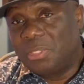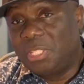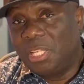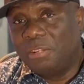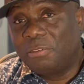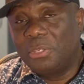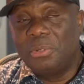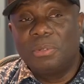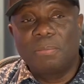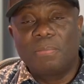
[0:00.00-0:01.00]
deal for
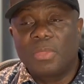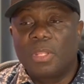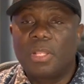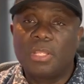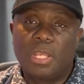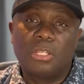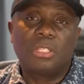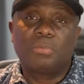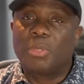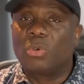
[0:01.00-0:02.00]
you, then
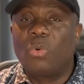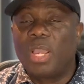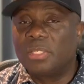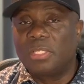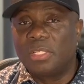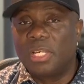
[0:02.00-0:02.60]
just pick wisely.